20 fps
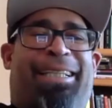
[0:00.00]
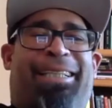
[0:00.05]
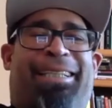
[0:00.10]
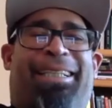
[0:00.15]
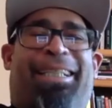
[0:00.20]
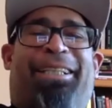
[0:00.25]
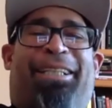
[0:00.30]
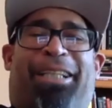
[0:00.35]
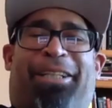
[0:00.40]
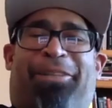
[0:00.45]

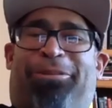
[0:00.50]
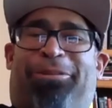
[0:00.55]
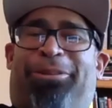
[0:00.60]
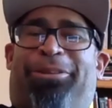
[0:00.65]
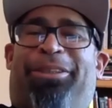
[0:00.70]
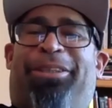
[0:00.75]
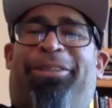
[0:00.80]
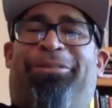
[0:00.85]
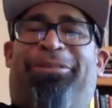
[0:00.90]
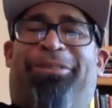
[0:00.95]

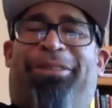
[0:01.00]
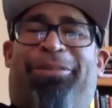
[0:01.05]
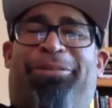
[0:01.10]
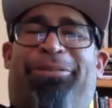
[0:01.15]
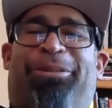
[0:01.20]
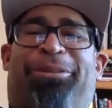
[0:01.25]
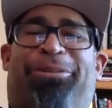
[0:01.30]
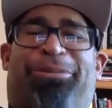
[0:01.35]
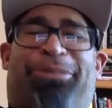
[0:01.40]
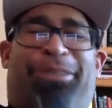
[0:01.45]
It
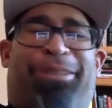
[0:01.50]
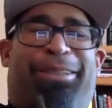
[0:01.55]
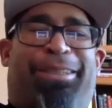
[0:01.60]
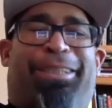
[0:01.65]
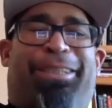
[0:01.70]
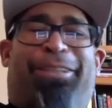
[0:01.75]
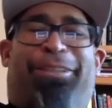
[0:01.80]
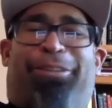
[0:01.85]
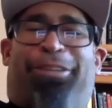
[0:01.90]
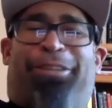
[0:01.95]
was really
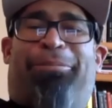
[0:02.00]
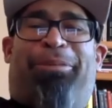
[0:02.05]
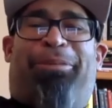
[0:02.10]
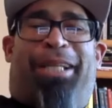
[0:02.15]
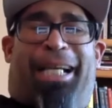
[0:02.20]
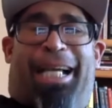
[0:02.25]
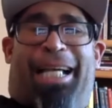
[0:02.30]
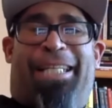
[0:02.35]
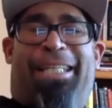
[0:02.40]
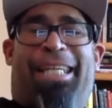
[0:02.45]
a trip.
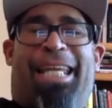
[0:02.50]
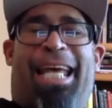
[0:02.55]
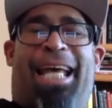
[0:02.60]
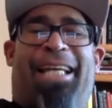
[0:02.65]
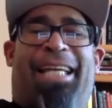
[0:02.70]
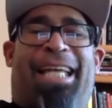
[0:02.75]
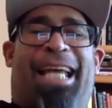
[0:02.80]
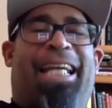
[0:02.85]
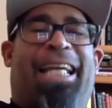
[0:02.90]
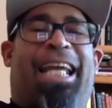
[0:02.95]
Like I
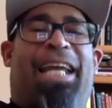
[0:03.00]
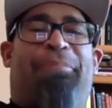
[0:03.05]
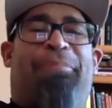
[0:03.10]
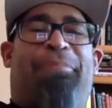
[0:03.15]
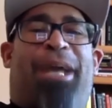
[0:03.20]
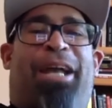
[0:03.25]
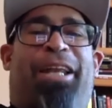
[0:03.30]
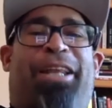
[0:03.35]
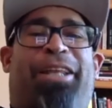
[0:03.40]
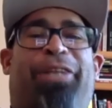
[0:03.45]
came
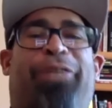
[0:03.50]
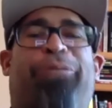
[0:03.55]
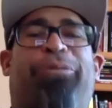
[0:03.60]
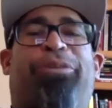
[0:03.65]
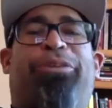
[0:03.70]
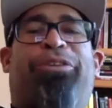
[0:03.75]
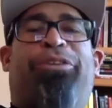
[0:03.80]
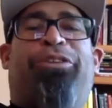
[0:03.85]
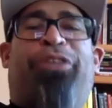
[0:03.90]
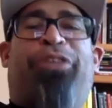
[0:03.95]
out of there
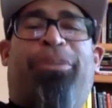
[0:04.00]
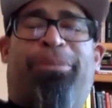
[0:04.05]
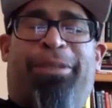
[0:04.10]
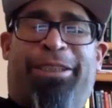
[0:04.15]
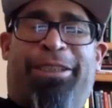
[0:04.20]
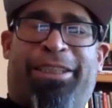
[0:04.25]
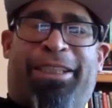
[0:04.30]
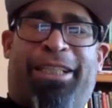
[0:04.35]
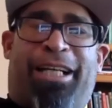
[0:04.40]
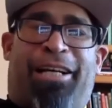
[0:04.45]
with so
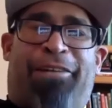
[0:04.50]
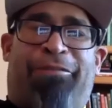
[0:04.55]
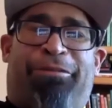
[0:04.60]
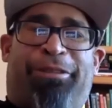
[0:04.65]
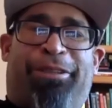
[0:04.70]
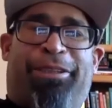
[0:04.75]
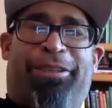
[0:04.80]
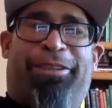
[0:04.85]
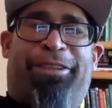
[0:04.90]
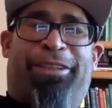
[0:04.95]
much
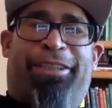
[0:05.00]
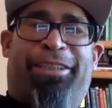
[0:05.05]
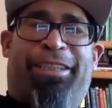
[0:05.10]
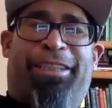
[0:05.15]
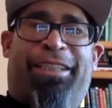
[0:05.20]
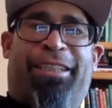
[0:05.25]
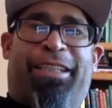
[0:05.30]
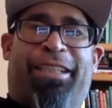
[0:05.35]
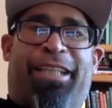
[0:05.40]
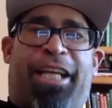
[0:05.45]
confidence because
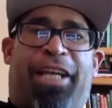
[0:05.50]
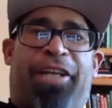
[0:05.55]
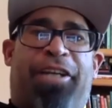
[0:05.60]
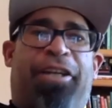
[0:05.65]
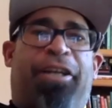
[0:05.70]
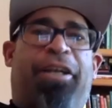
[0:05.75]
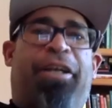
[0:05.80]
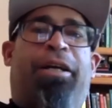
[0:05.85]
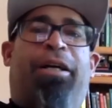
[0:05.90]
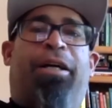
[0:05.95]
it's like,
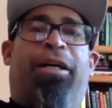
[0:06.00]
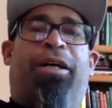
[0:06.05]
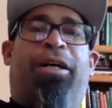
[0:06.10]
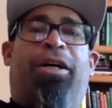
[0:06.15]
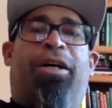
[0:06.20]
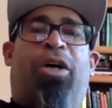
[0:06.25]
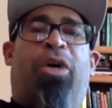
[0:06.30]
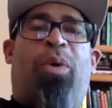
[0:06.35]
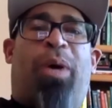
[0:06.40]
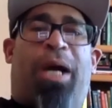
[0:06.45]

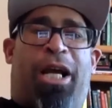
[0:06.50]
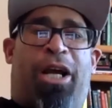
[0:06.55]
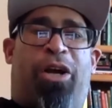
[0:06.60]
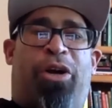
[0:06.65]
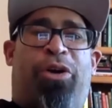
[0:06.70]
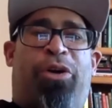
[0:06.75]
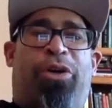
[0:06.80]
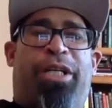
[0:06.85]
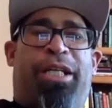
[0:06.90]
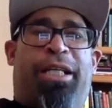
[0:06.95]
oh, I
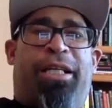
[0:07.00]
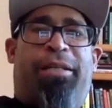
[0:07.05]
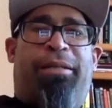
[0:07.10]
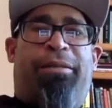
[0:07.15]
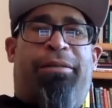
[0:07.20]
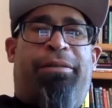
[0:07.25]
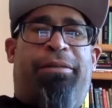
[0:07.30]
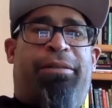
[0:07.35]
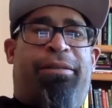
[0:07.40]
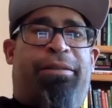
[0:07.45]
already
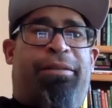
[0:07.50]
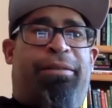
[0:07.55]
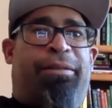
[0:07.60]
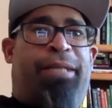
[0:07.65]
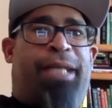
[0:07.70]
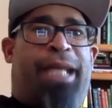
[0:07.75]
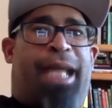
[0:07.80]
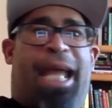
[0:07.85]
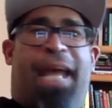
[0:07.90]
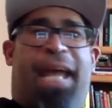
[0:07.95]

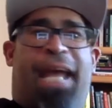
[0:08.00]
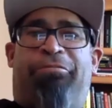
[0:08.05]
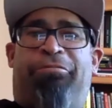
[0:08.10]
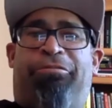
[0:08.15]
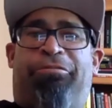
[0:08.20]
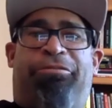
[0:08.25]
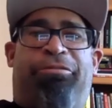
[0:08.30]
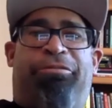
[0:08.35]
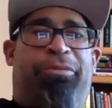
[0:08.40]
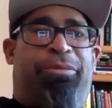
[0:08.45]
have
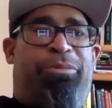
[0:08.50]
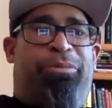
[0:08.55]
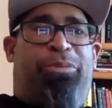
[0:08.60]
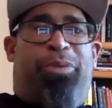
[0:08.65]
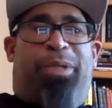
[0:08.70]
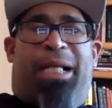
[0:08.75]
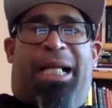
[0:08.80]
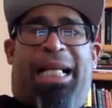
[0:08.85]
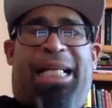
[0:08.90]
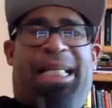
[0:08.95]

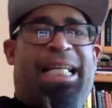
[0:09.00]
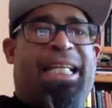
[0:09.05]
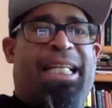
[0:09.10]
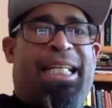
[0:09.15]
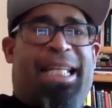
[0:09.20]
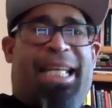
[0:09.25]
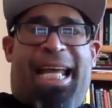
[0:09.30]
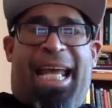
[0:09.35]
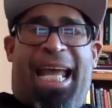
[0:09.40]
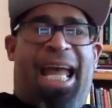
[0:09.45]
what I
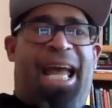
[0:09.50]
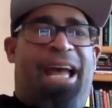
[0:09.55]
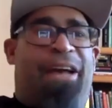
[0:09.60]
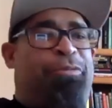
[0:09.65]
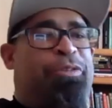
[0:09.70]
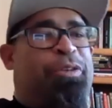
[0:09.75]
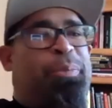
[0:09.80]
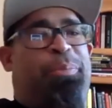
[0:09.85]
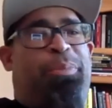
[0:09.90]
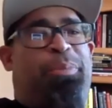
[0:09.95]
need to
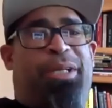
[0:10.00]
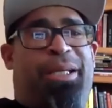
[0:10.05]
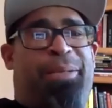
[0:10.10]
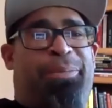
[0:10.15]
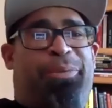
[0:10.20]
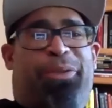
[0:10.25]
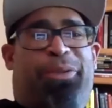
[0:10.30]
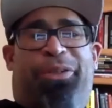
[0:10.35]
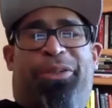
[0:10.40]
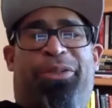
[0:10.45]
have to be
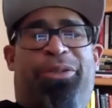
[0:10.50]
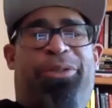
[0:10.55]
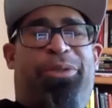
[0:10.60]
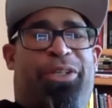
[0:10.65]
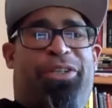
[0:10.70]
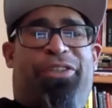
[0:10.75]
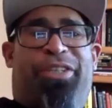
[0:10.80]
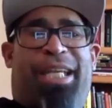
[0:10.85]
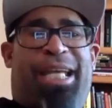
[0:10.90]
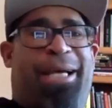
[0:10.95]
able to do
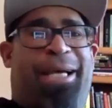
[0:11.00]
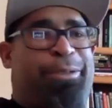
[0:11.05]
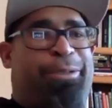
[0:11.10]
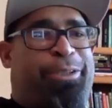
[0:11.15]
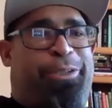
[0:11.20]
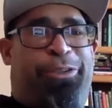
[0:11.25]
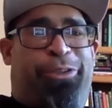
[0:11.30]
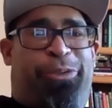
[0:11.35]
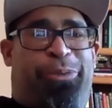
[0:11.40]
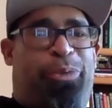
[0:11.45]
this. Now it's
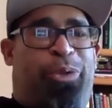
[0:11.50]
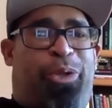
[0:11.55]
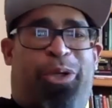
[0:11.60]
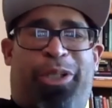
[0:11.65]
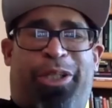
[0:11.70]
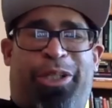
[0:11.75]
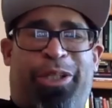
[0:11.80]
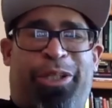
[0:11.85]
just work.